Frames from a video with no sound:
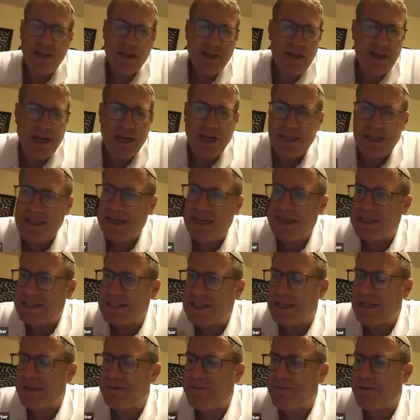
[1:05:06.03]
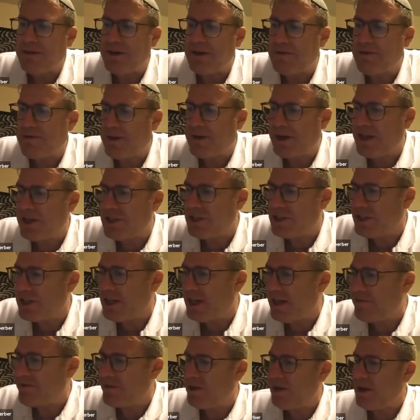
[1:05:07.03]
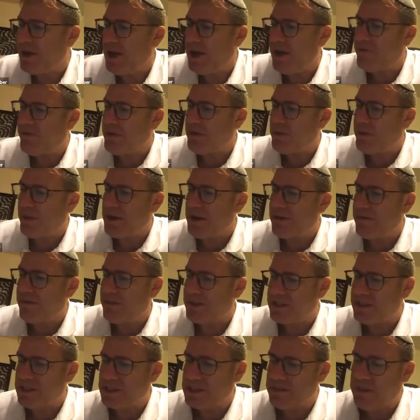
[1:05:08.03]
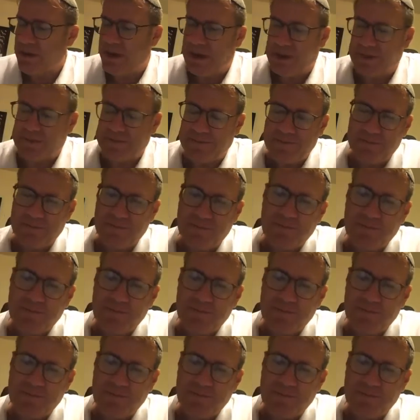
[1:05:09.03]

And I think it's something for each and every one of us as well.